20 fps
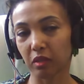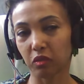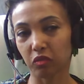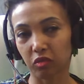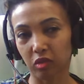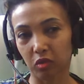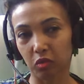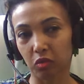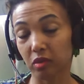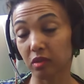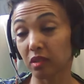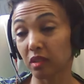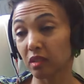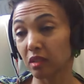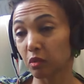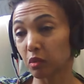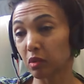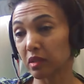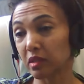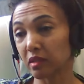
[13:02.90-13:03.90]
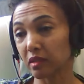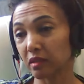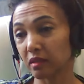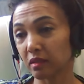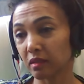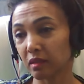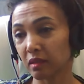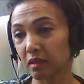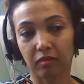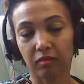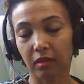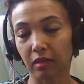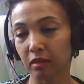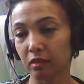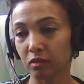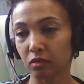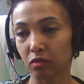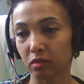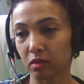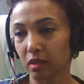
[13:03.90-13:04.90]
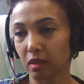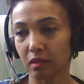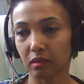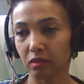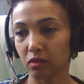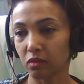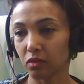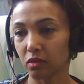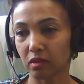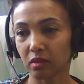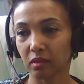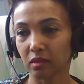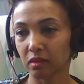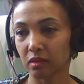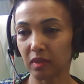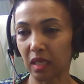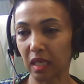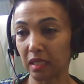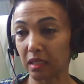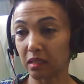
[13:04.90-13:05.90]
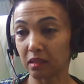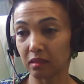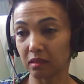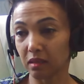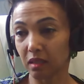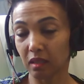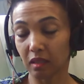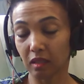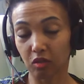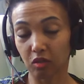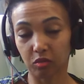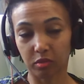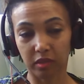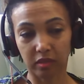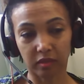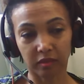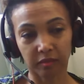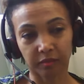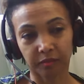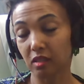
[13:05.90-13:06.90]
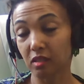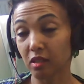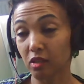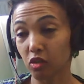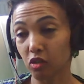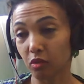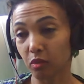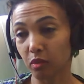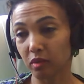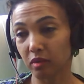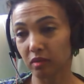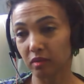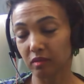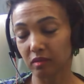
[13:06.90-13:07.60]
it forward, then you will see it. If I can do it, they can do it. I didn't think I would be here. It's reachable.